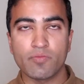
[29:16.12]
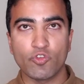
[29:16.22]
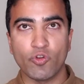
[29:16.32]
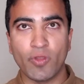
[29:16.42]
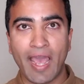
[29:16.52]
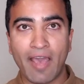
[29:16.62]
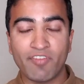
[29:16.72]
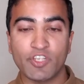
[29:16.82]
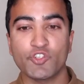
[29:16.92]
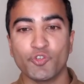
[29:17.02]
you know,
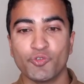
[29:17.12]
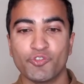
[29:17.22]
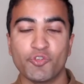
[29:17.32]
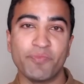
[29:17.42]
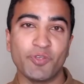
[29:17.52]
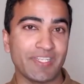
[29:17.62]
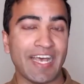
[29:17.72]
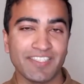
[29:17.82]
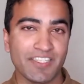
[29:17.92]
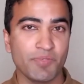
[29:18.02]
having to build out
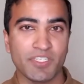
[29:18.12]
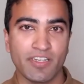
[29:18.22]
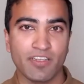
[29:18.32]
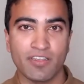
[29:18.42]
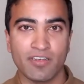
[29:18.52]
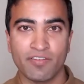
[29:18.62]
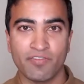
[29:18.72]
these particular